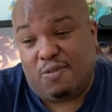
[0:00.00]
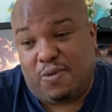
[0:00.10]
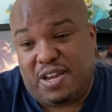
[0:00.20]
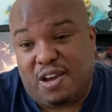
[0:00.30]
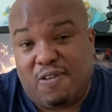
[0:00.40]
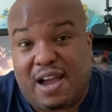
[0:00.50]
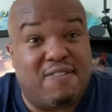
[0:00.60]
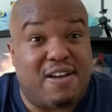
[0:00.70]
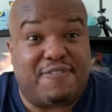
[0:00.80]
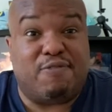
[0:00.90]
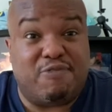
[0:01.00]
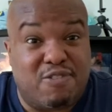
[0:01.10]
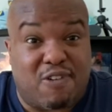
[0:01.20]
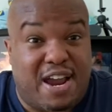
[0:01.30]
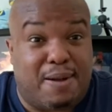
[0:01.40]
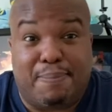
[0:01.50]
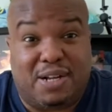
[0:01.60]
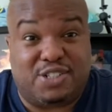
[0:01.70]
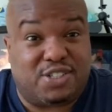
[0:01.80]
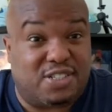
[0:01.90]
I don't have to rewrite a
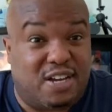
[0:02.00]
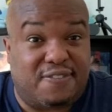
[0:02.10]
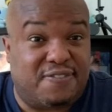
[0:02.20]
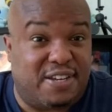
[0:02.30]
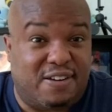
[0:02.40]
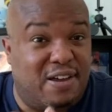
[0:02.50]
bunch of stuff, you know.